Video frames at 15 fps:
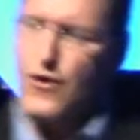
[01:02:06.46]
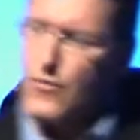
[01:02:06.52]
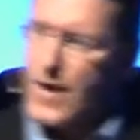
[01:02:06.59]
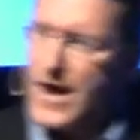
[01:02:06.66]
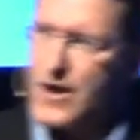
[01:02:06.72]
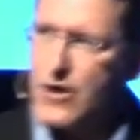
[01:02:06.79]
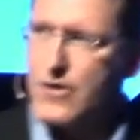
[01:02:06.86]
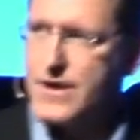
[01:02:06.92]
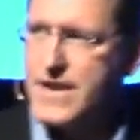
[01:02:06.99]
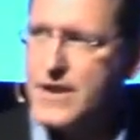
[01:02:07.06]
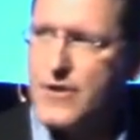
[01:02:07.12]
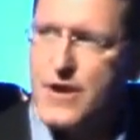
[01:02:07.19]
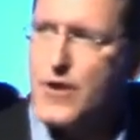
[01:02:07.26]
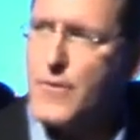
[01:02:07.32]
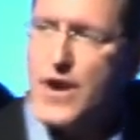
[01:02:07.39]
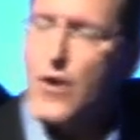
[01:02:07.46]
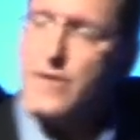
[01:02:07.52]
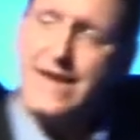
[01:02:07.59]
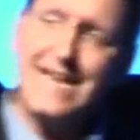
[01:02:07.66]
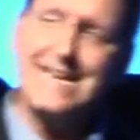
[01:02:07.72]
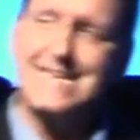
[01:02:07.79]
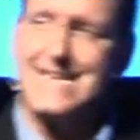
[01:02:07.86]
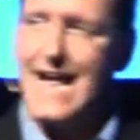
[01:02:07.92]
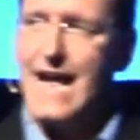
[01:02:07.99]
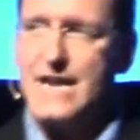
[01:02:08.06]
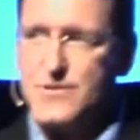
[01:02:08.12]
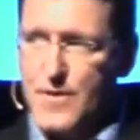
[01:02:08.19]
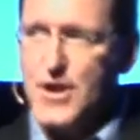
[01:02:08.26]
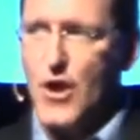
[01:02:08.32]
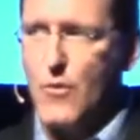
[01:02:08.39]
a regular attender here, we don't need signs.
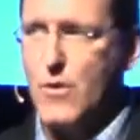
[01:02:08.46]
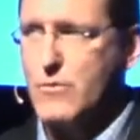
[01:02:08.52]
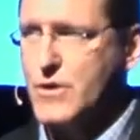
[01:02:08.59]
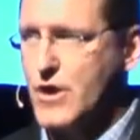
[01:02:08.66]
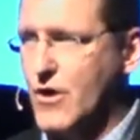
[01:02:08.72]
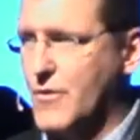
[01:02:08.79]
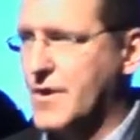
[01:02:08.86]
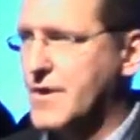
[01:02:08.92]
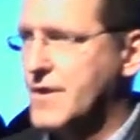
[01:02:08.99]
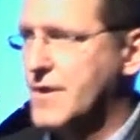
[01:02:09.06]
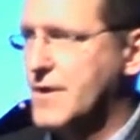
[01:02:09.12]
We know where we're going.